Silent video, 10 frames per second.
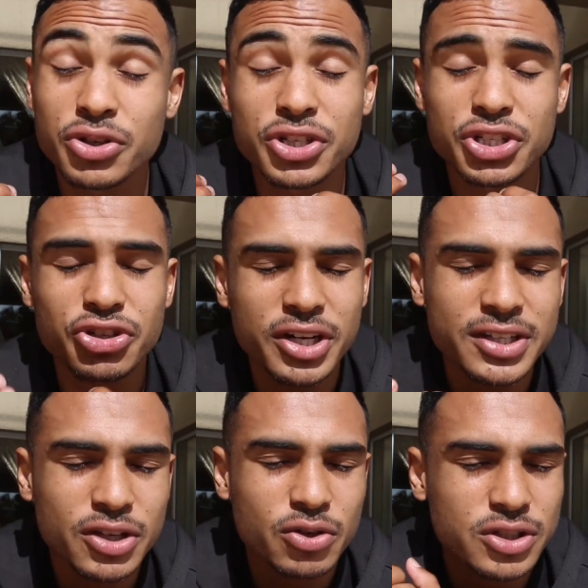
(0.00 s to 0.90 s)

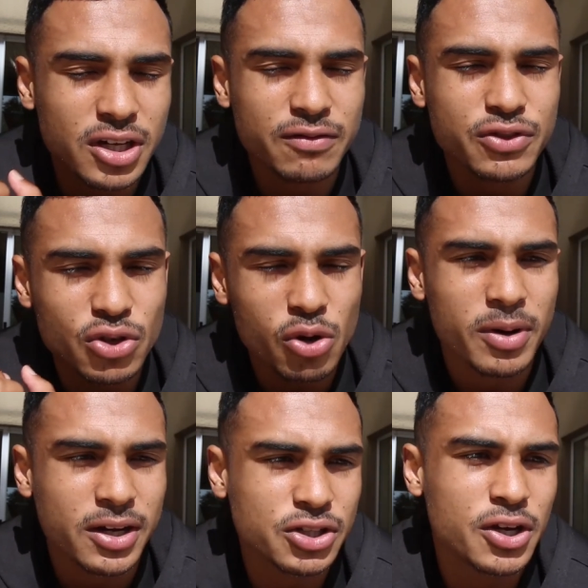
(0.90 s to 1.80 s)
restricting yourself so
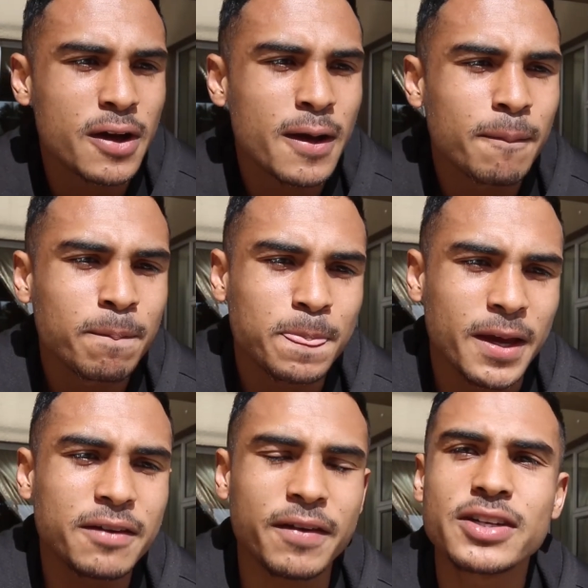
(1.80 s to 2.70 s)
much
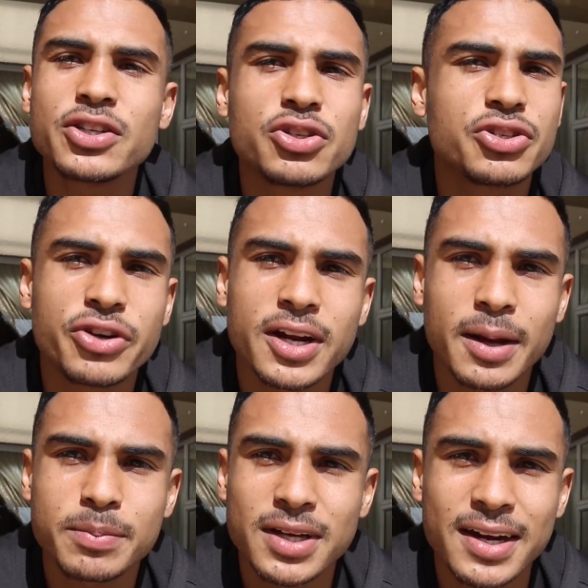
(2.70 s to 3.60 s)
that eventually you just relapse.